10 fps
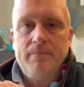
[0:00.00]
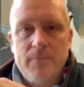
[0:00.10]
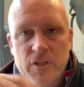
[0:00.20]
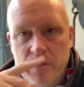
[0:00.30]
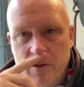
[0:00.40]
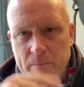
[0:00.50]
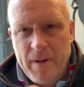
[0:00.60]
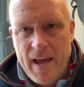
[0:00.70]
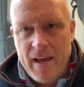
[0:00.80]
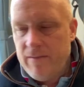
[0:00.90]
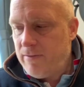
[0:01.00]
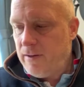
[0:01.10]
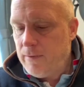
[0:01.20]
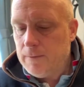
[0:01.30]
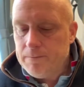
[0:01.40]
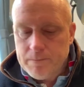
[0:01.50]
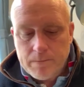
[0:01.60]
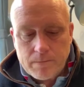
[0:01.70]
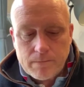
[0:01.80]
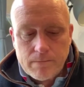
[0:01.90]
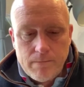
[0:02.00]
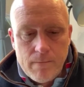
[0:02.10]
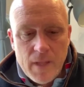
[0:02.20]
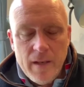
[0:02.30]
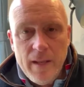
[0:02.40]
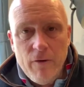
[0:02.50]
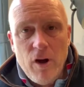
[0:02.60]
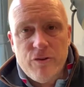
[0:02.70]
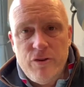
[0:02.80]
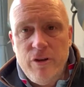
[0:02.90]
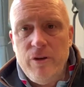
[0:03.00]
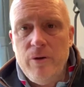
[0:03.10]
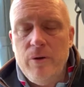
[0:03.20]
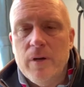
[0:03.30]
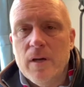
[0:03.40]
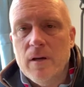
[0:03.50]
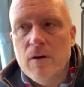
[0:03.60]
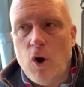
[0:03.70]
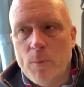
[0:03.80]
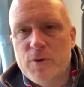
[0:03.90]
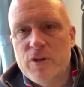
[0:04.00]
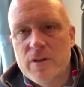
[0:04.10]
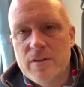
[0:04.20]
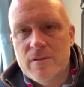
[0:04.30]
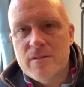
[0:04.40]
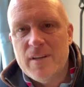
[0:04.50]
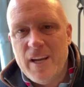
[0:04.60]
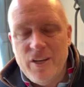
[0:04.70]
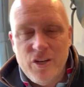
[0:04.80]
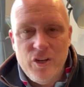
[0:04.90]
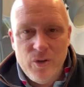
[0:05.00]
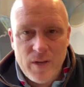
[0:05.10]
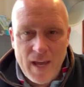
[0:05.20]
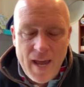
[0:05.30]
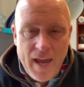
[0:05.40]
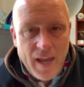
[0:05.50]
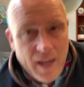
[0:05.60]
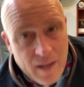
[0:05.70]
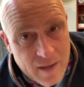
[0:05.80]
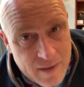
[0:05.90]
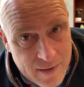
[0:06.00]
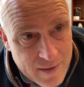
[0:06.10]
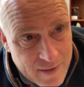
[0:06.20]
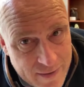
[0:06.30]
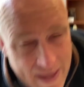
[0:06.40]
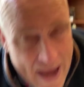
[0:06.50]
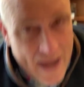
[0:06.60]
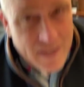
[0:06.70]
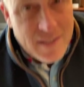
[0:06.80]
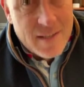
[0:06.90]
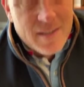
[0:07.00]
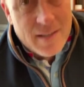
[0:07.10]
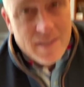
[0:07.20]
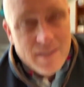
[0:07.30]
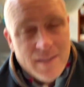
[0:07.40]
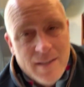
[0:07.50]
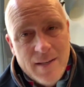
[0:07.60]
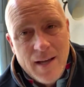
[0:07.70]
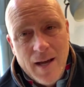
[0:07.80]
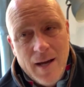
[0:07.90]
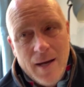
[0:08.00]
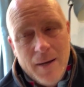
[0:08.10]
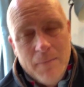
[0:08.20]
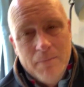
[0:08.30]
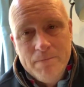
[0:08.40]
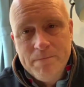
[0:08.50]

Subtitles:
excuse me, I've got a bit of hay fever. There are two options in the UK that are